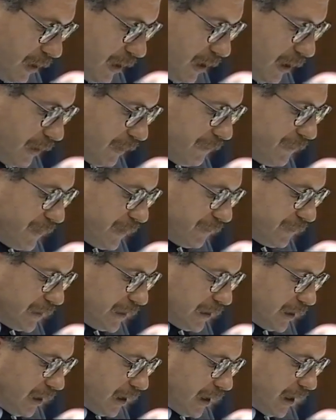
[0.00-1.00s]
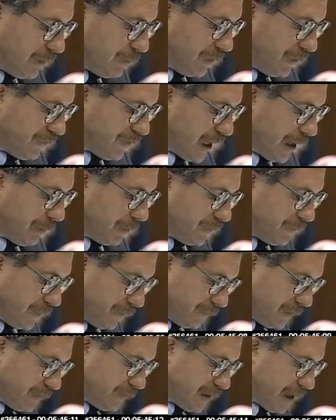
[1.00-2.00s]
of 59 with samples
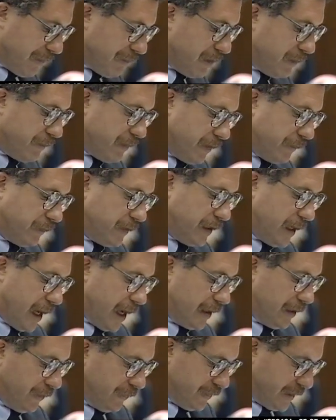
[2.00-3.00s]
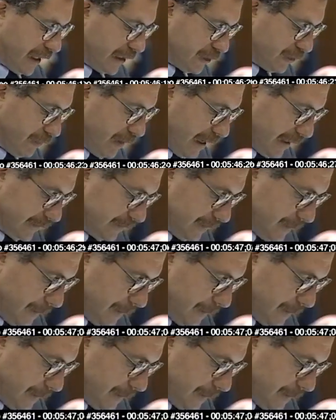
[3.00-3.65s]
57 and 58. Isn't that correct?